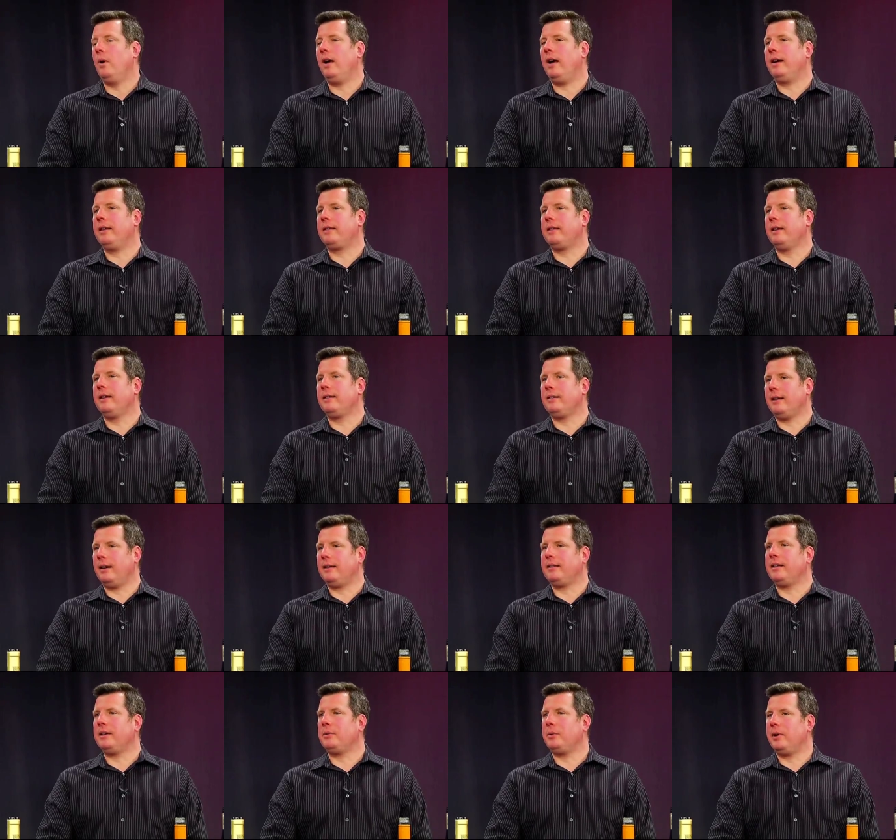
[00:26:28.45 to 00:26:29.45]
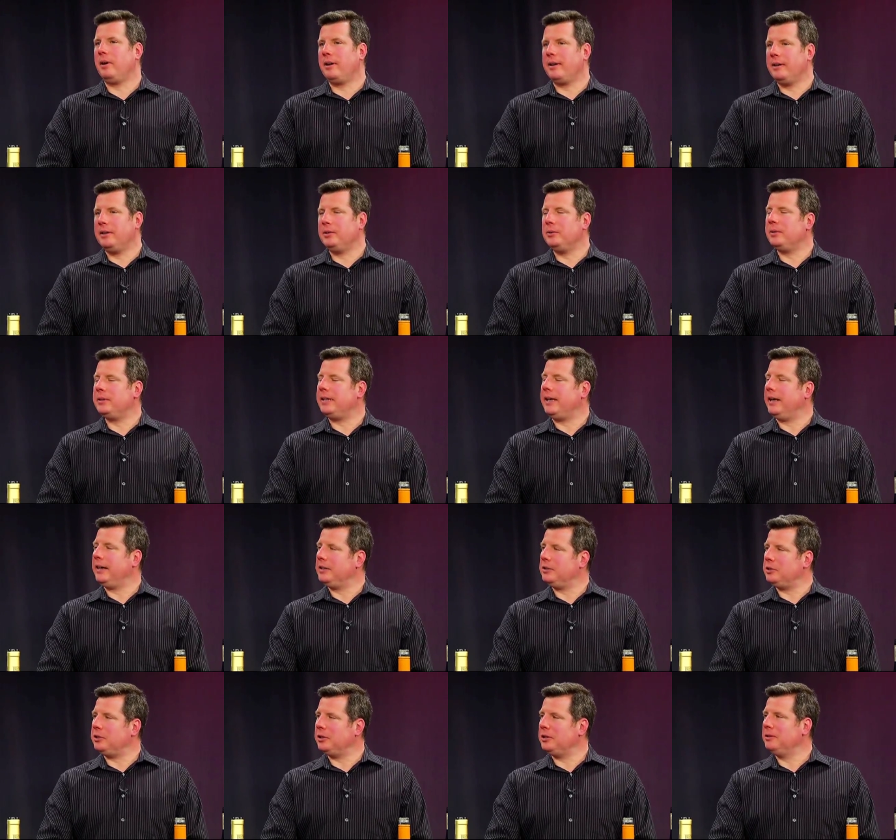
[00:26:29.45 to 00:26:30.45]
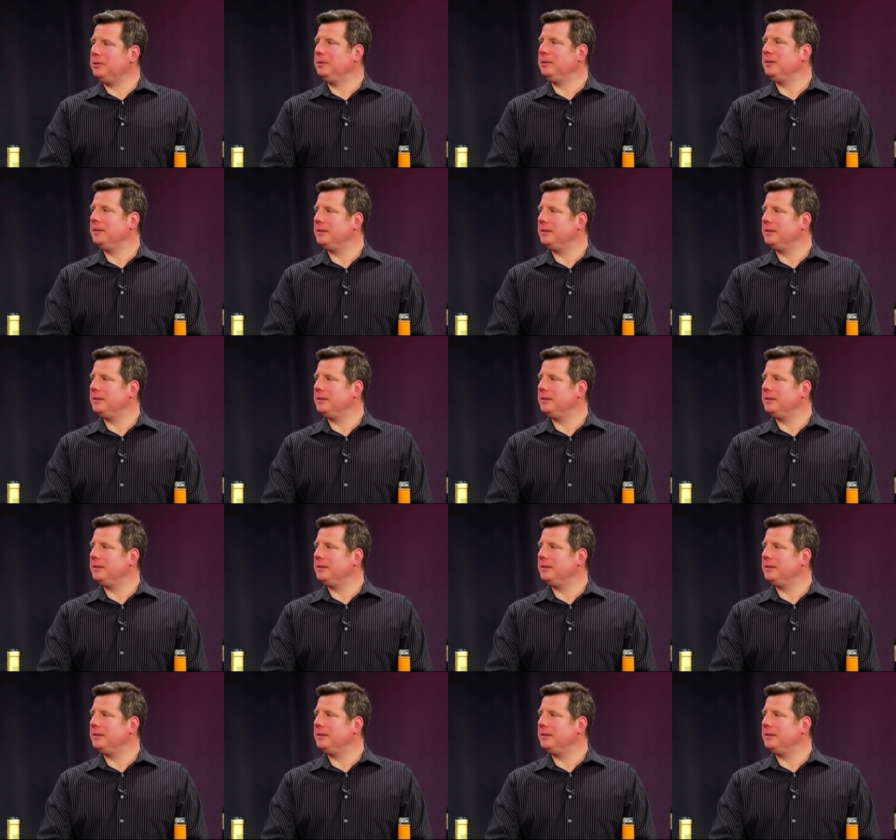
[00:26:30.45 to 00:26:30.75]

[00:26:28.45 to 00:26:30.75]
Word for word: I think I think we are going to do a tannin show.